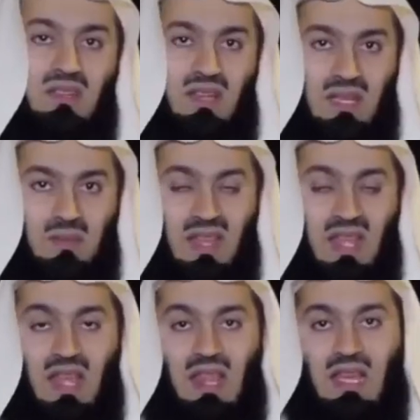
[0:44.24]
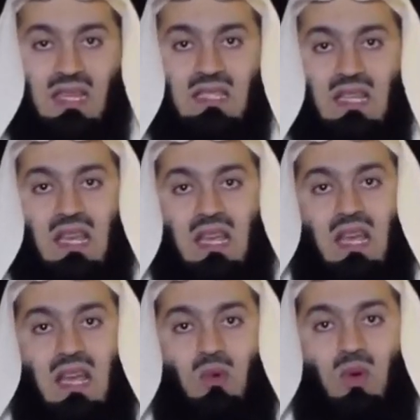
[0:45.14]
degree that
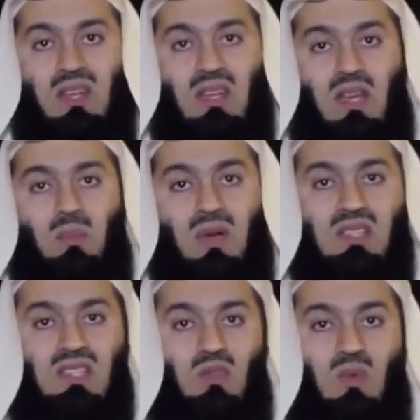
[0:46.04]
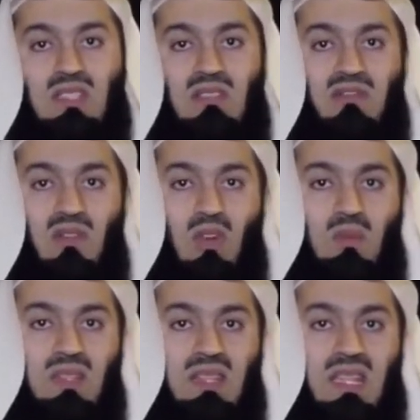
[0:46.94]
when a person was
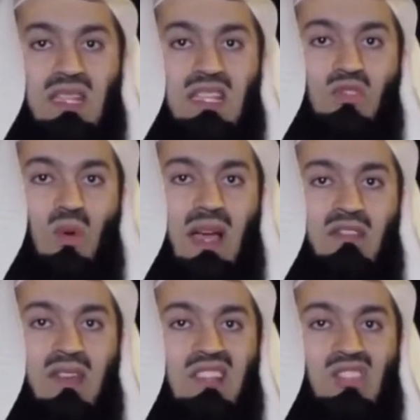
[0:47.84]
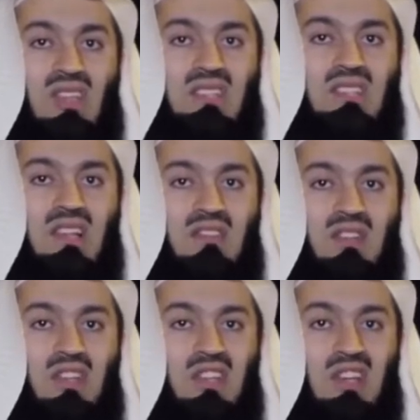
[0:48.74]
informed that his wife had just
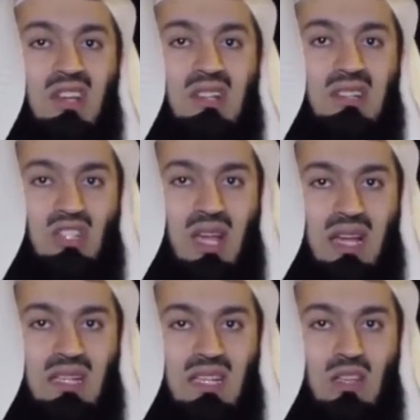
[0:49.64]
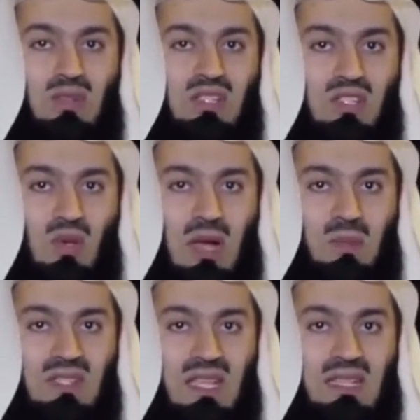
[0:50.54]
delivered a girl child, he was so
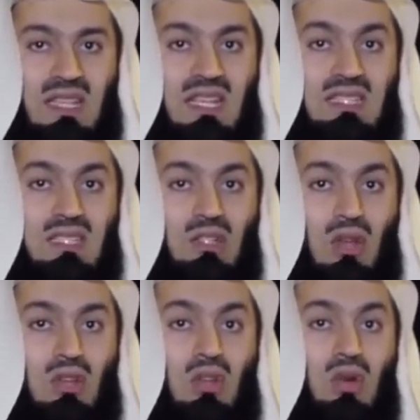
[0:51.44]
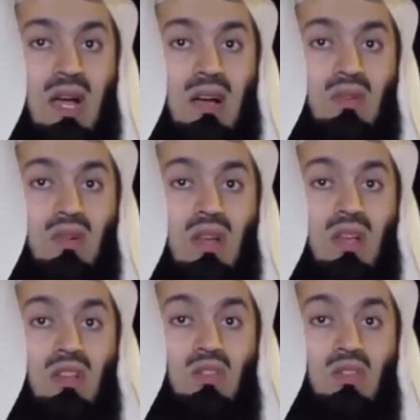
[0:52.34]
upset that he did not know how